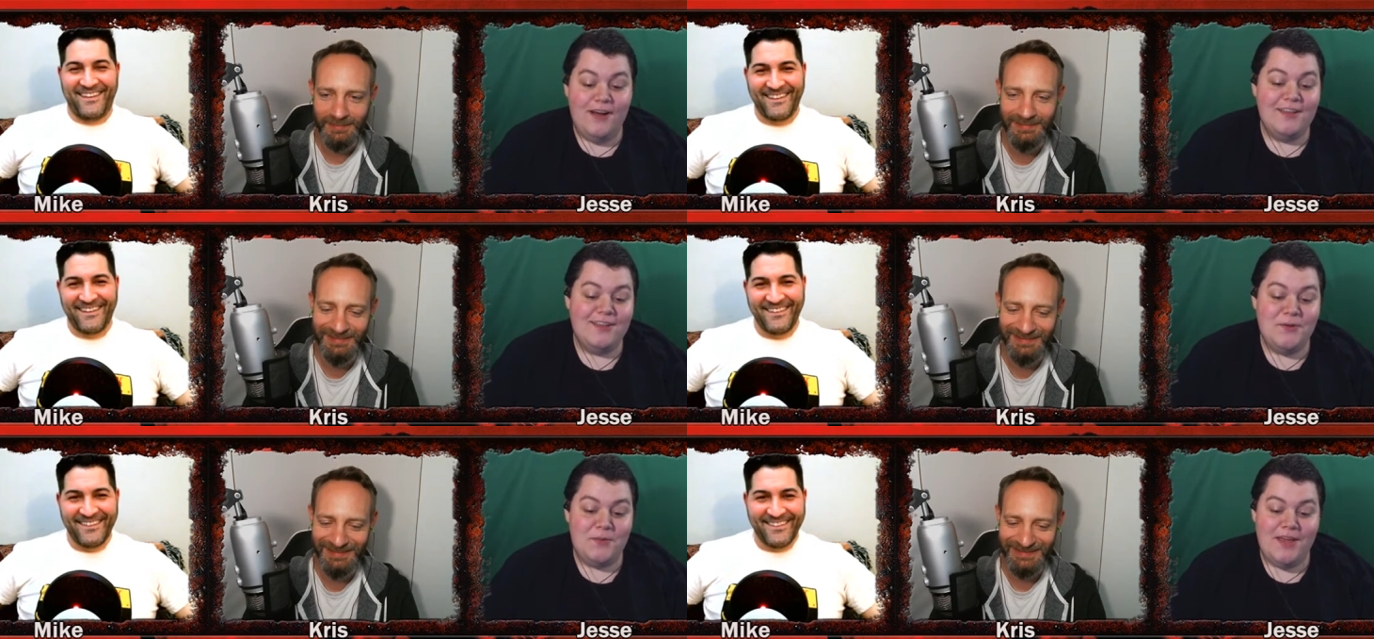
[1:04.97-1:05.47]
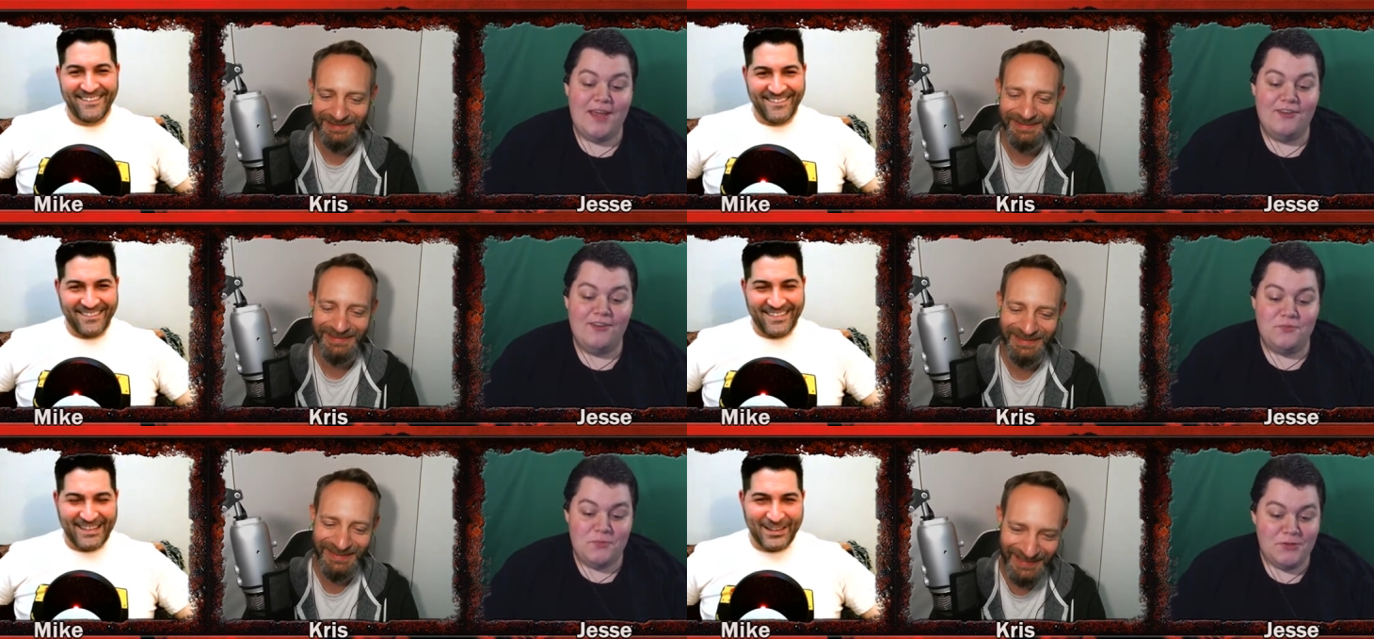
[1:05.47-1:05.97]
Speaker 1: finally, we
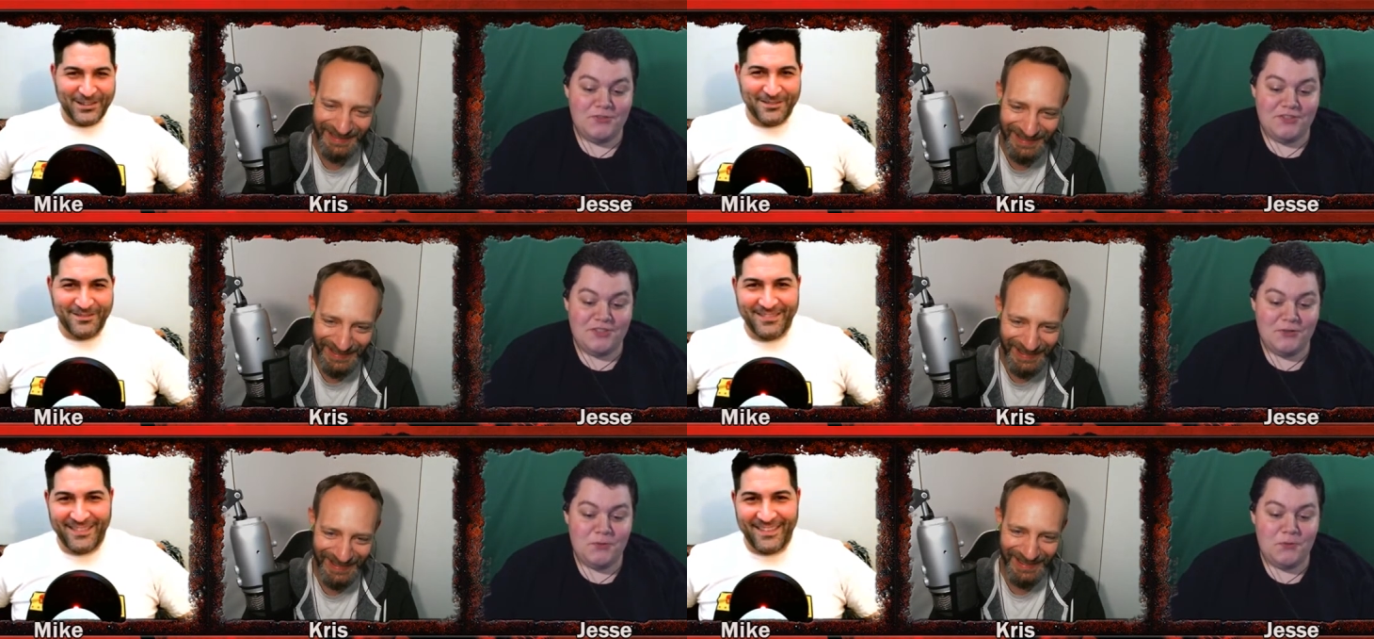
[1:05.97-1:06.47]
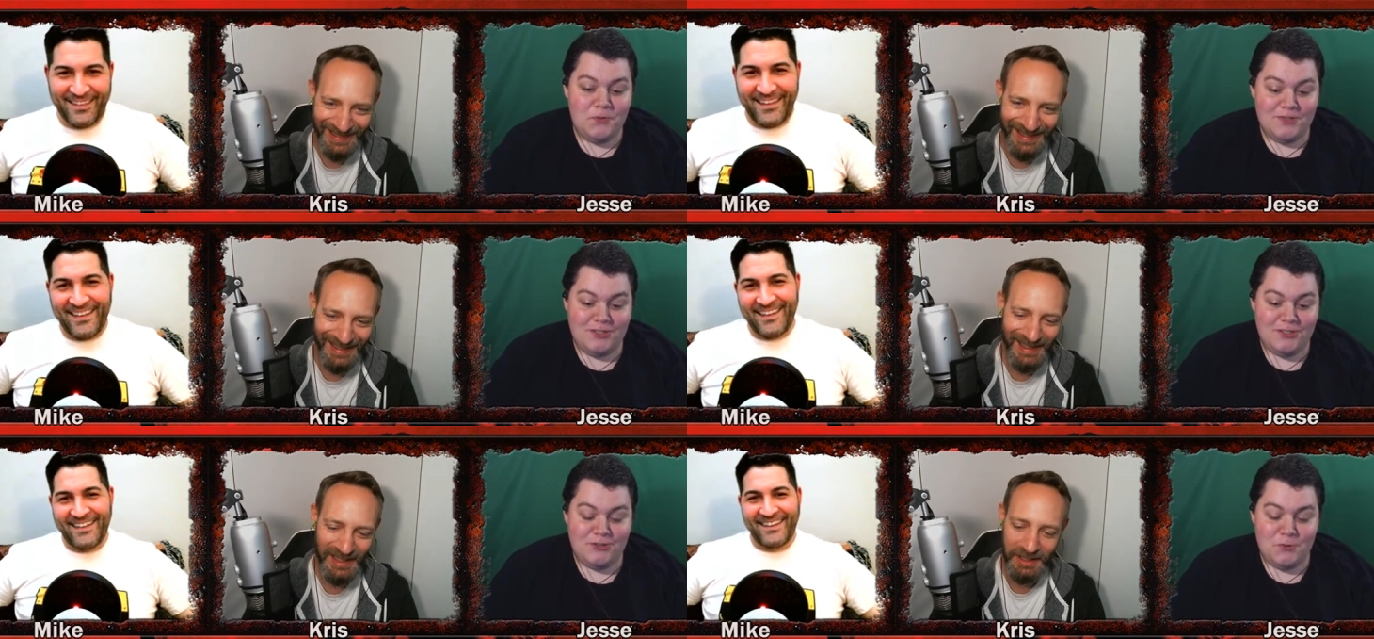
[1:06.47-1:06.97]
have music, which
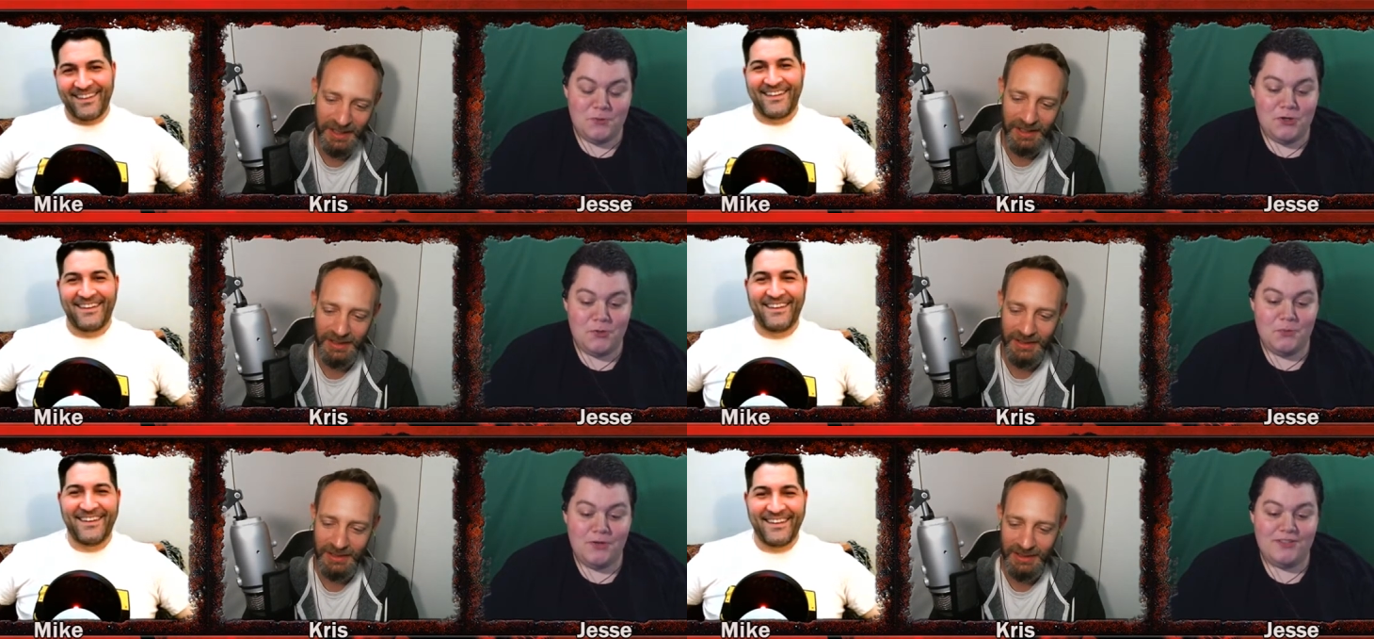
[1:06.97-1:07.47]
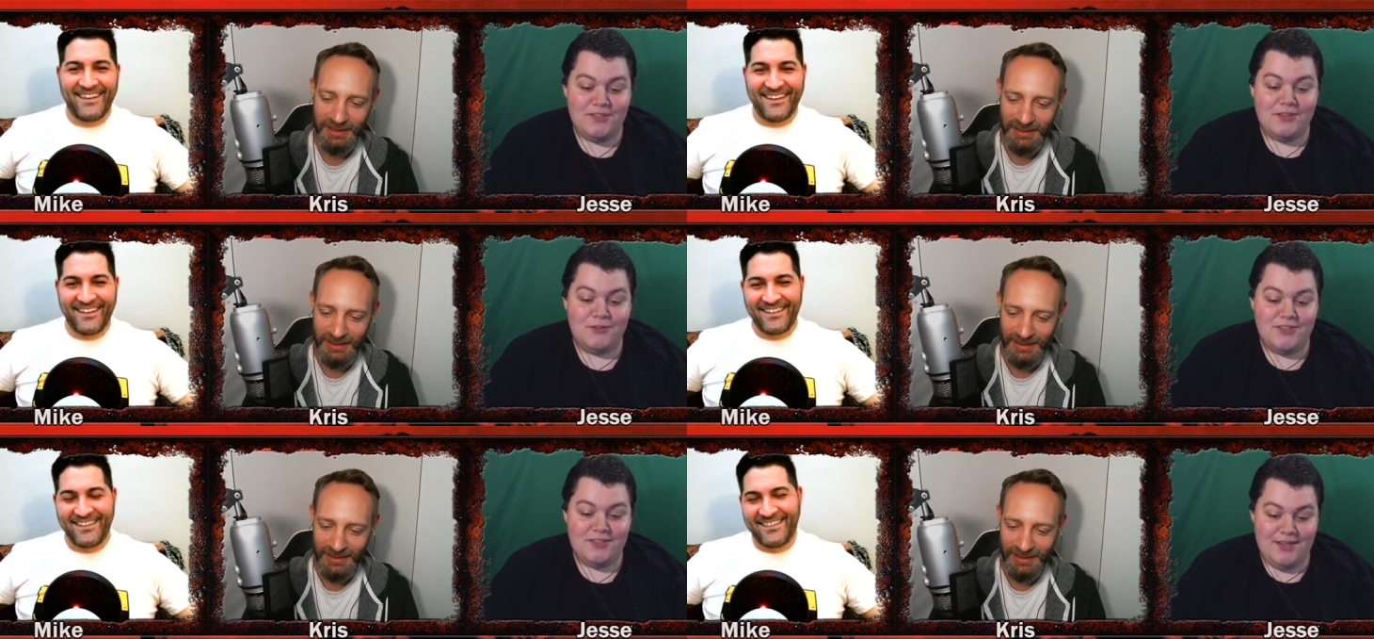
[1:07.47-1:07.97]
also incorporates
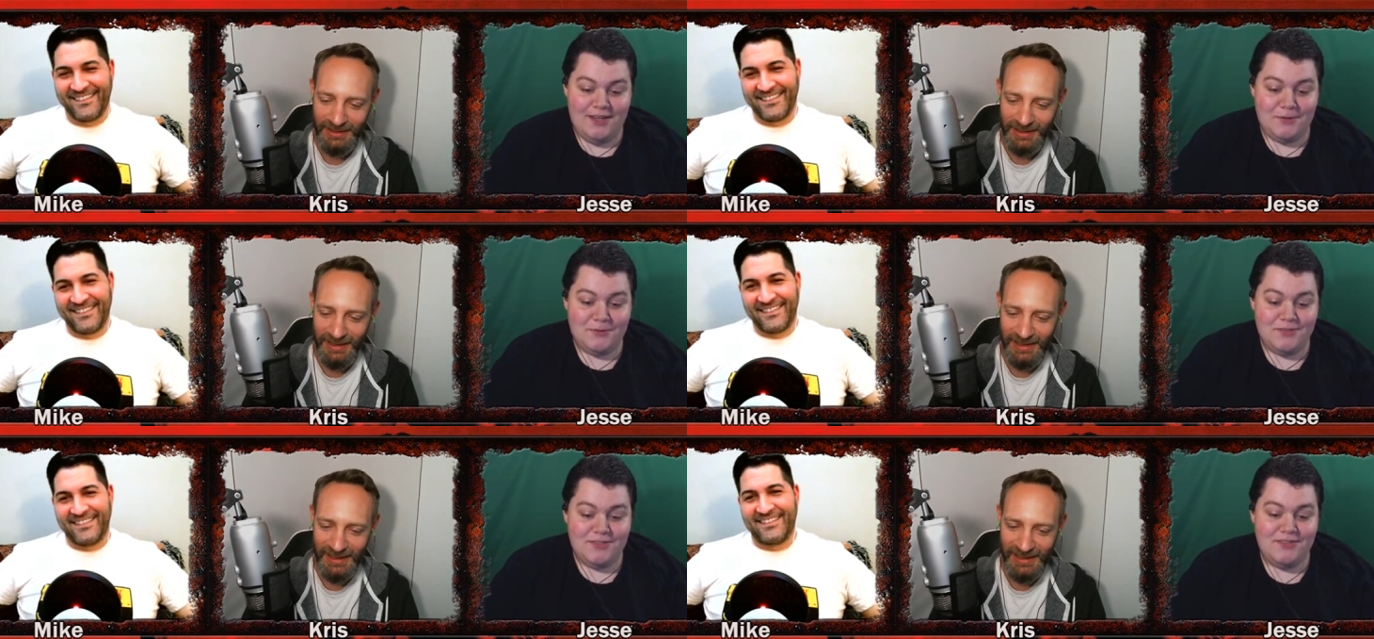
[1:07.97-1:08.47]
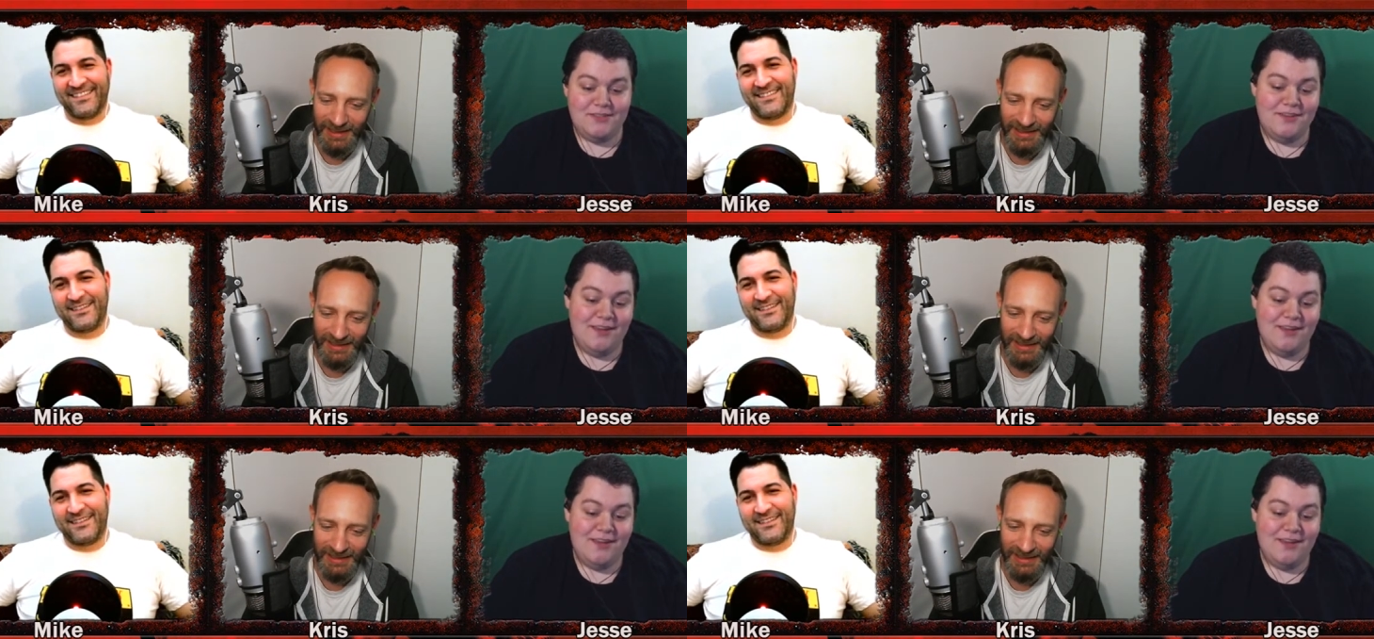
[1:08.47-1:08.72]
other sounds